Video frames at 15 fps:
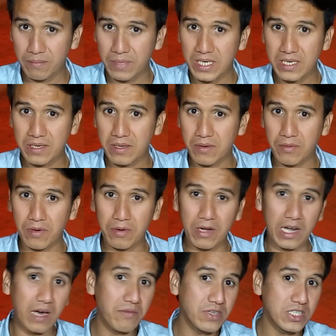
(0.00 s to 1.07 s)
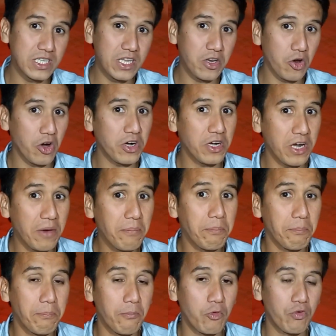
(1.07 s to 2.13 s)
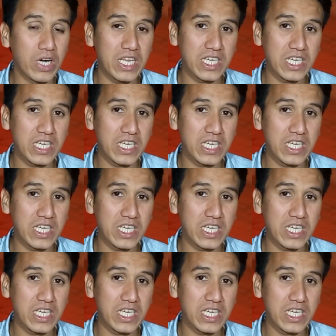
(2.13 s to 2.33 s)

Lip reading: but love is the not what